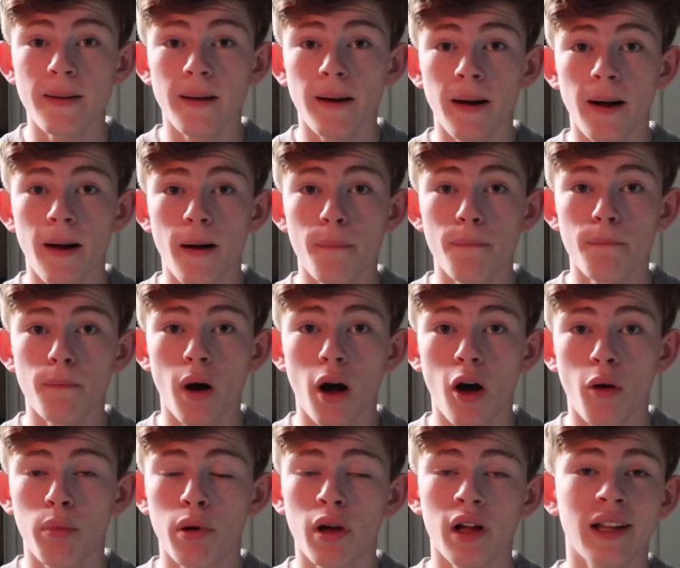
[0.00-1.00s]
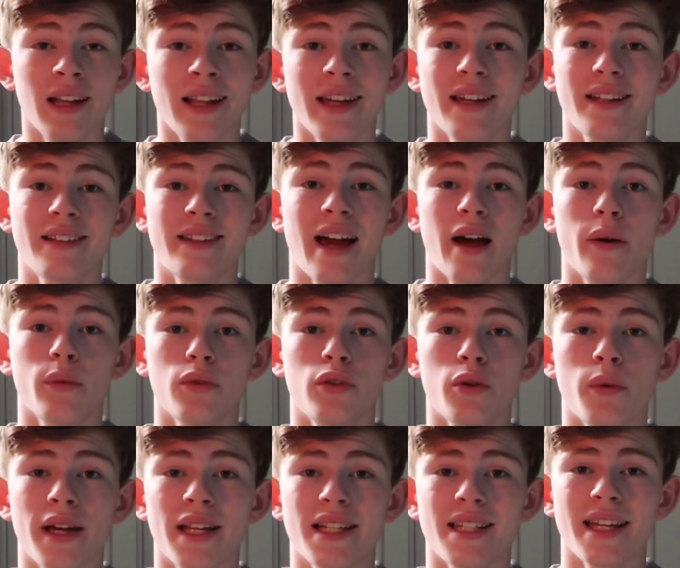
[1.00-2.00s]
I'll put a link down
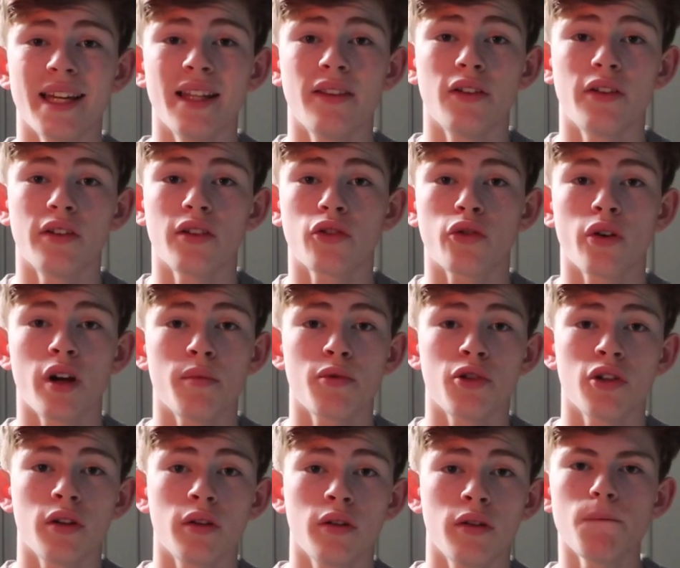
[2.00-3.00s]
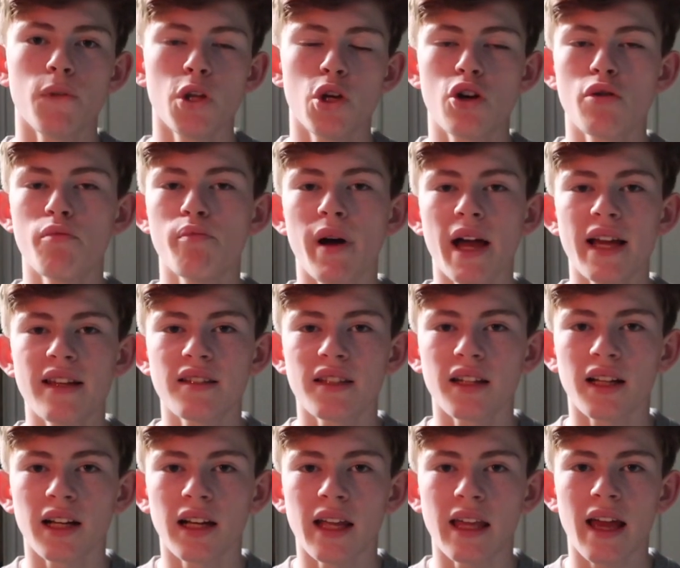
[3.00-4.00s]
to it in the description. You can
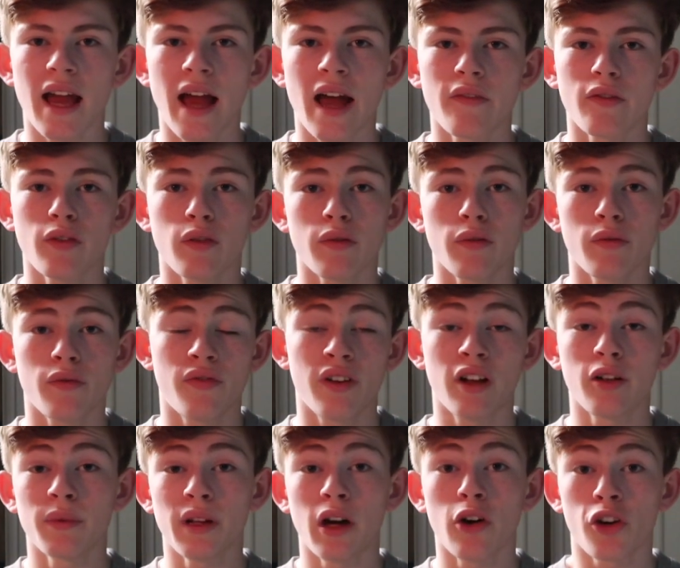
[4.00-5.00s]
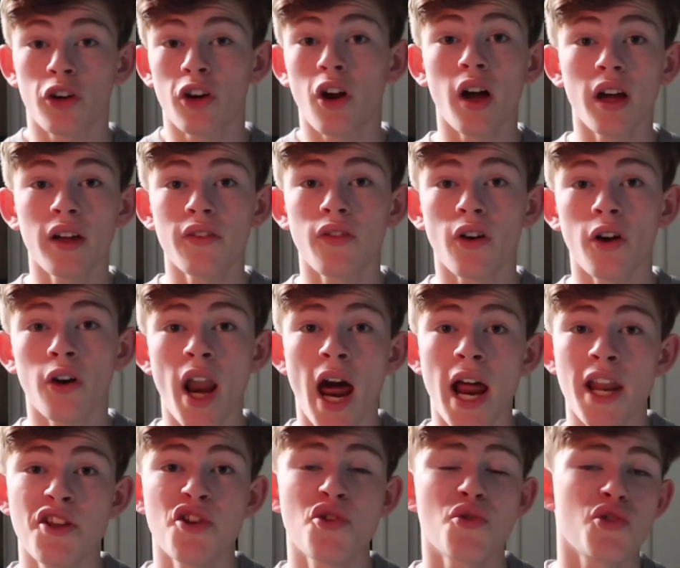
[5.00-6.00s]
basically have filmed it on an iPhone
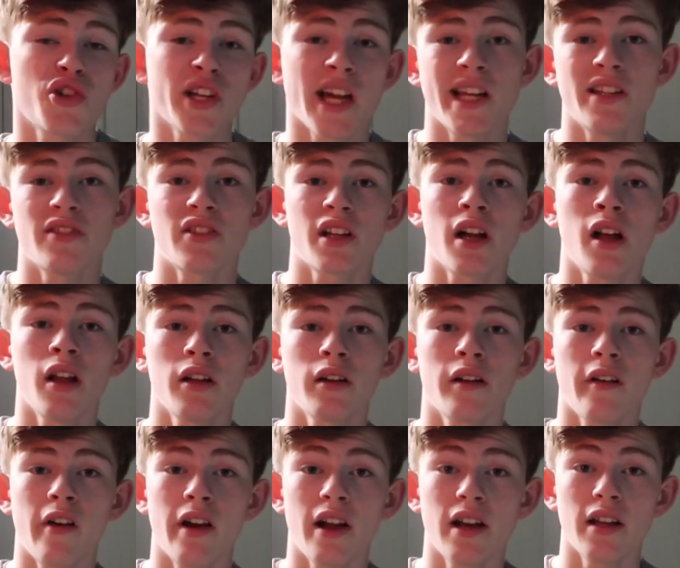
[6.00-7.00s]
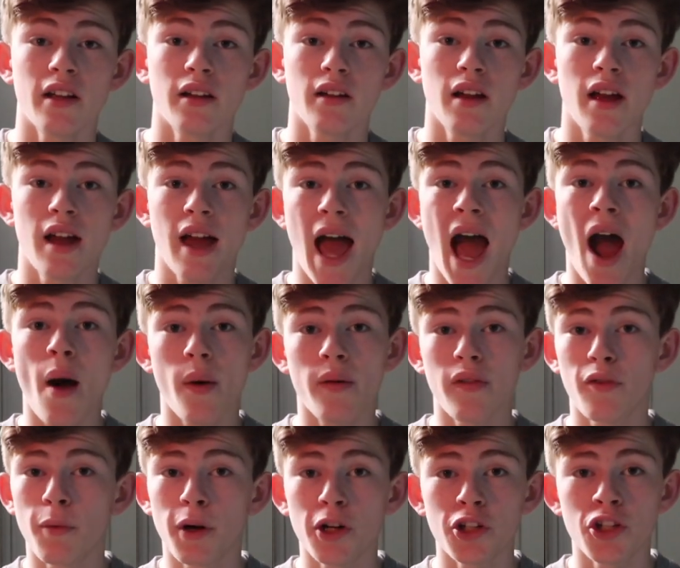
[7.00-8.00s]
and you can change the color gradient however
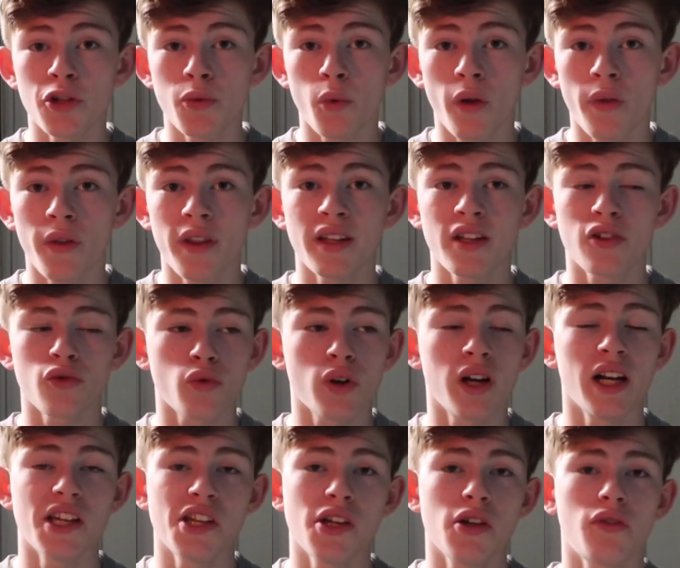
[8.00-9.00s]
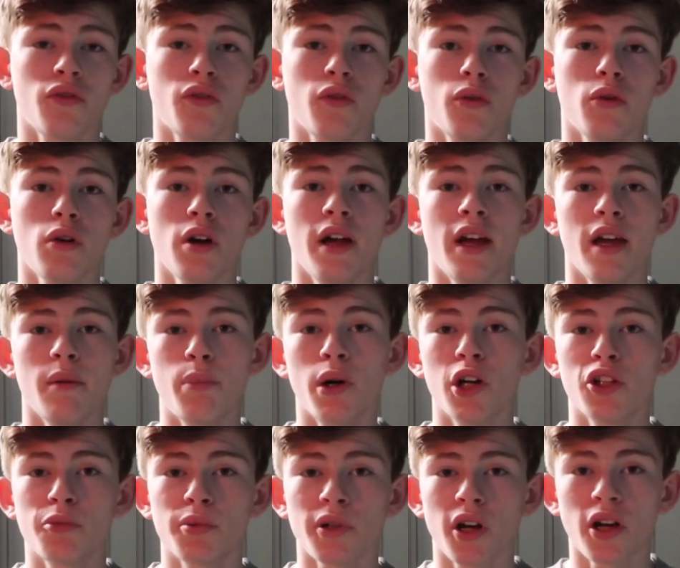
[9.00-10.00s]
much you want. This is really useful in
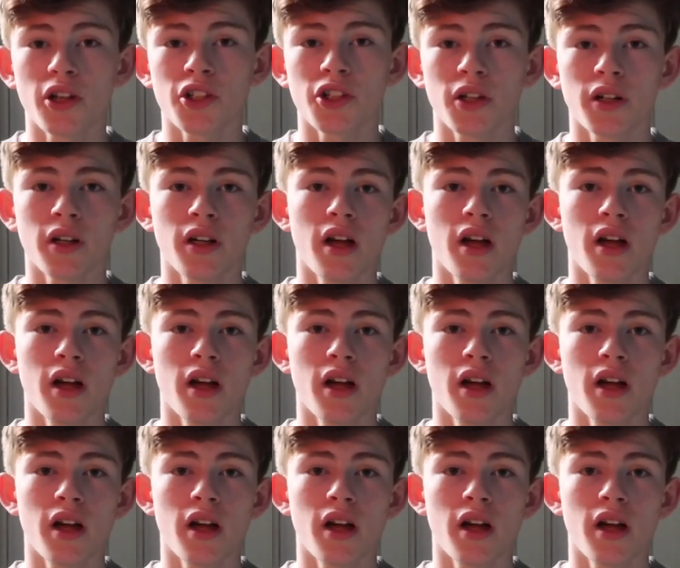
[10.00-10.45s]
post-production.